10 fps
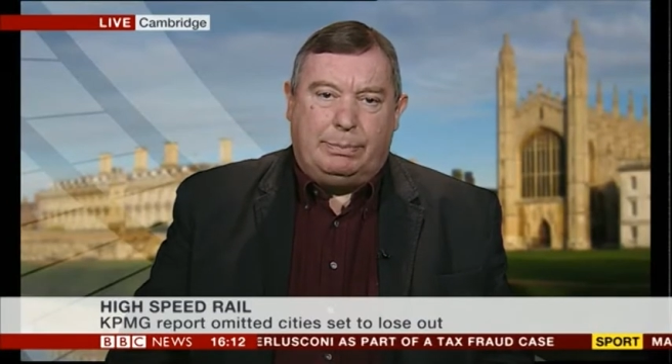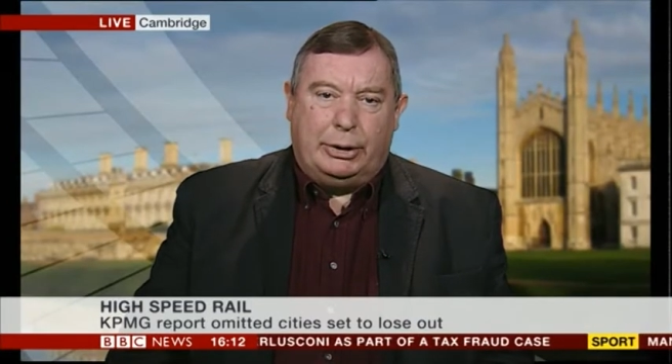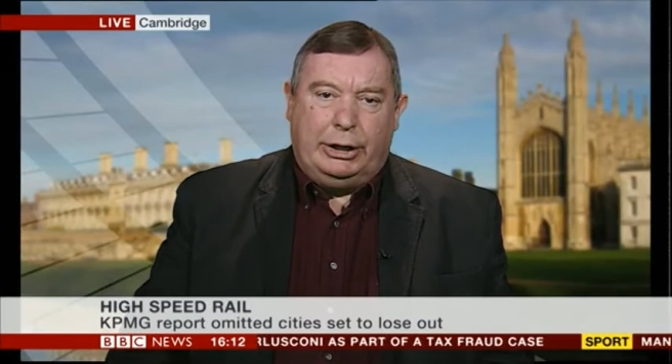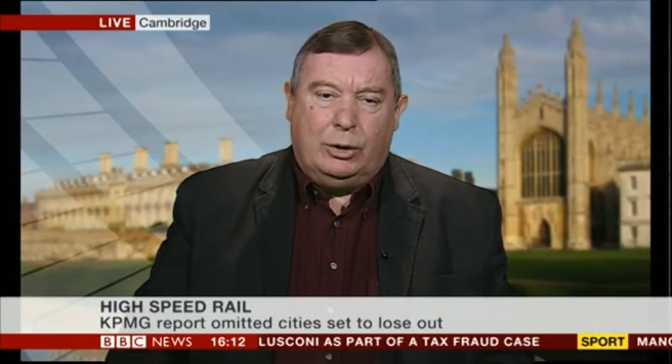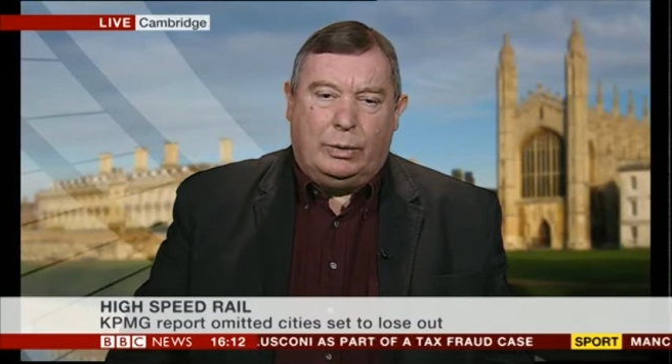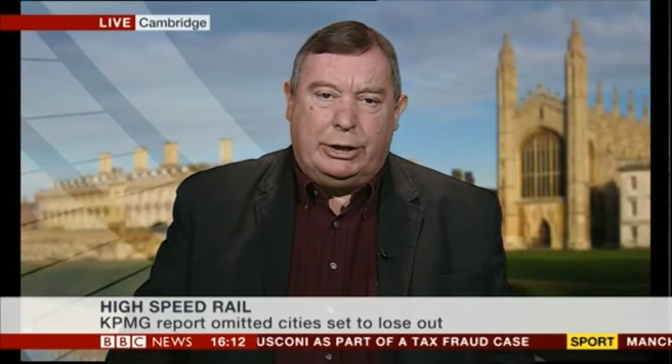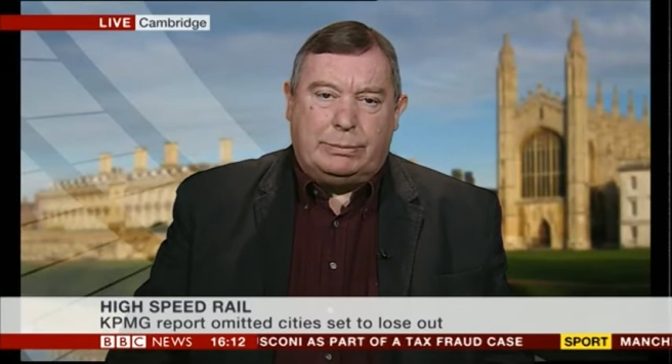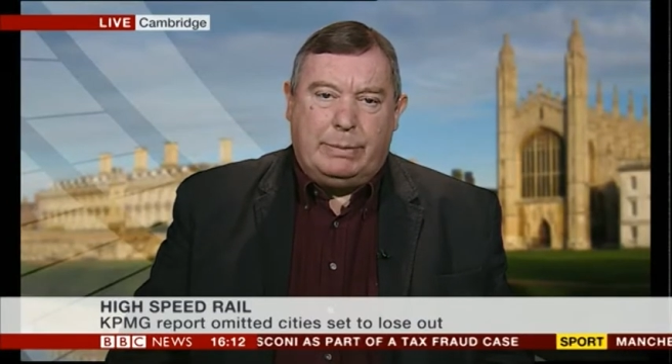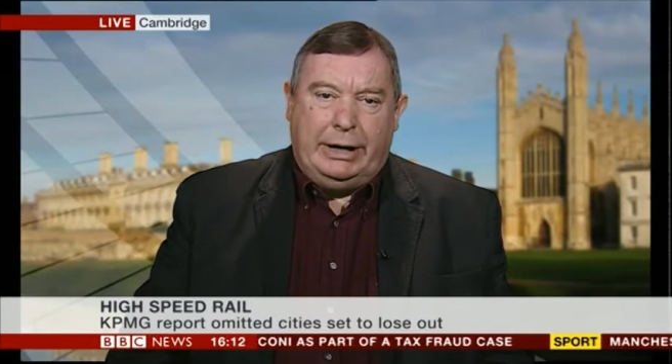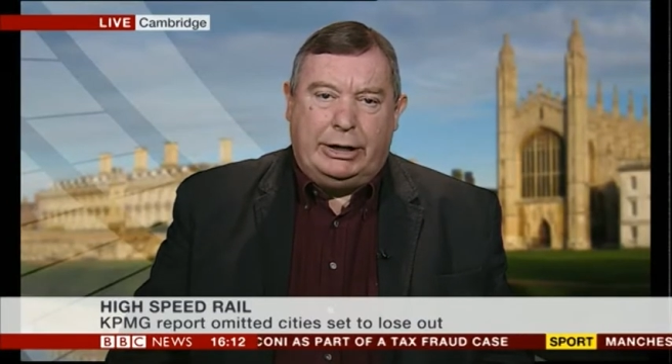putting all
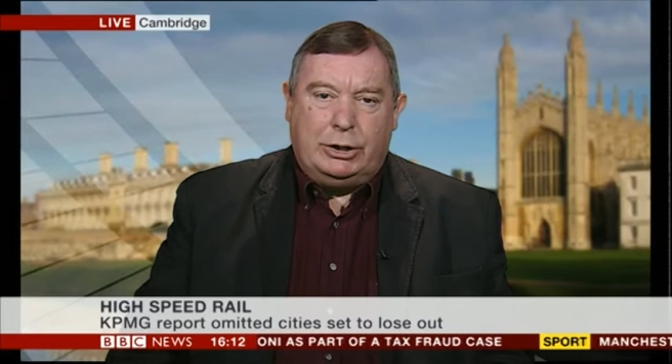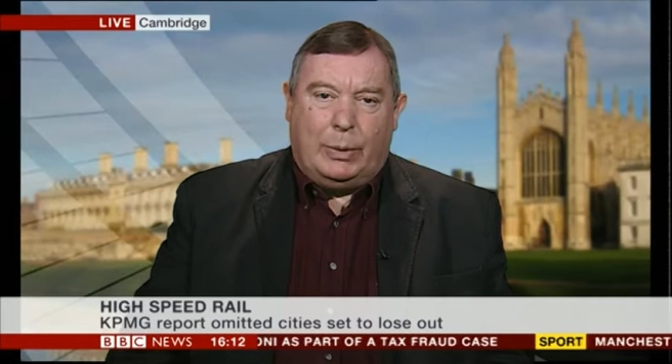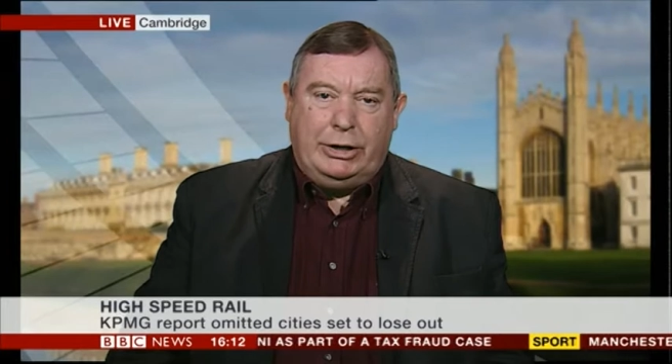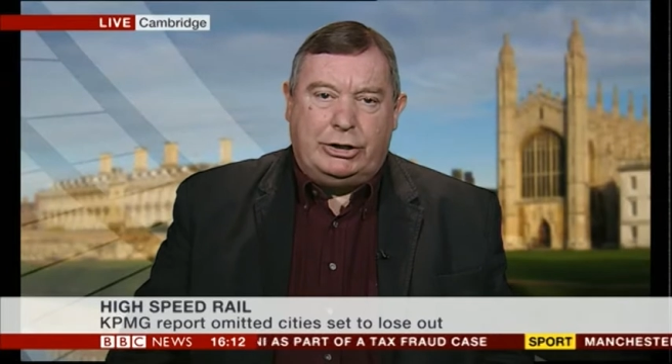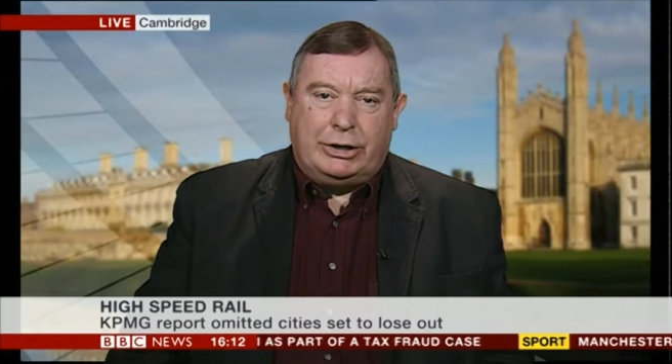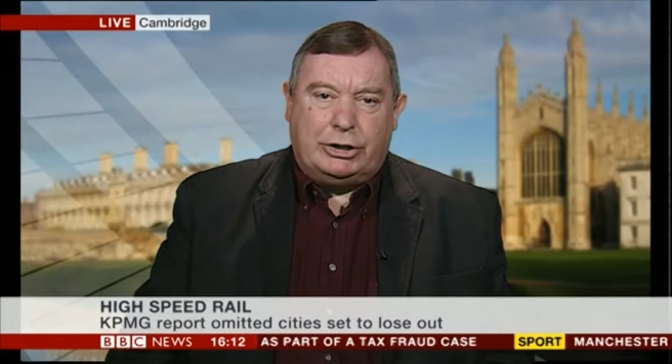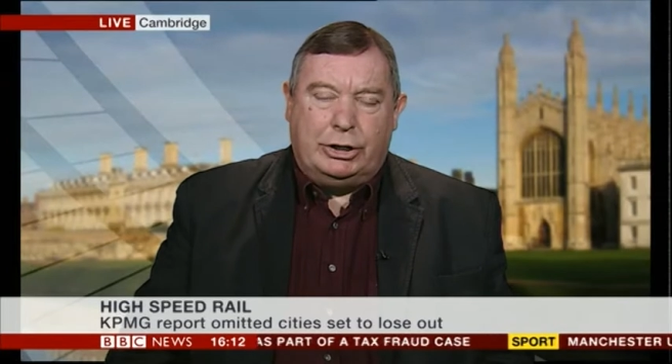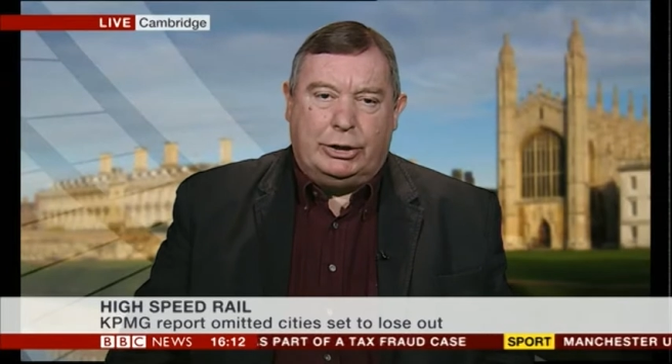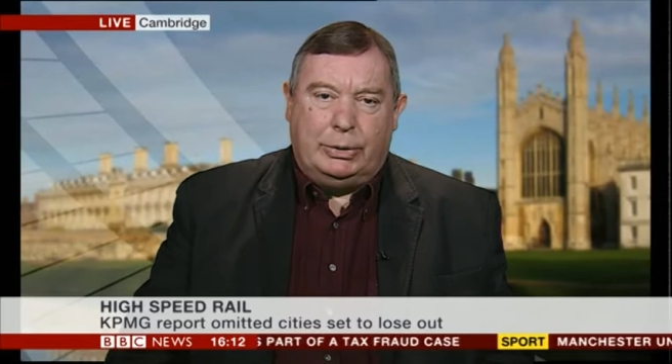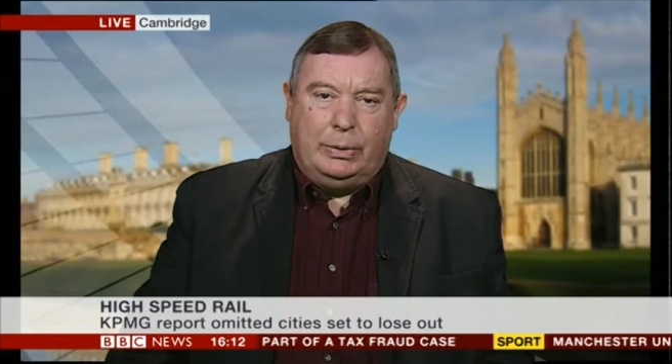this money into
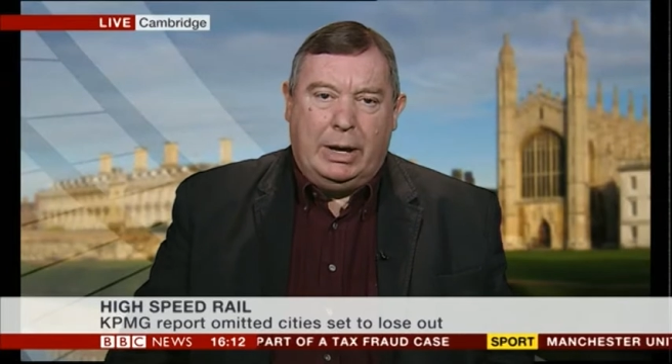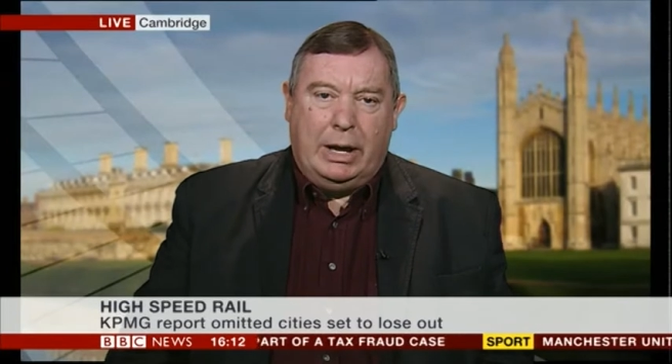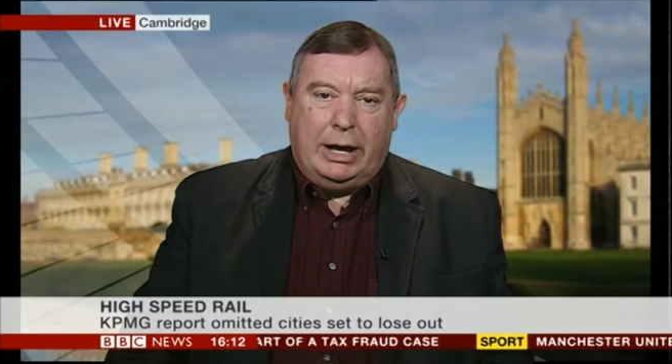HS2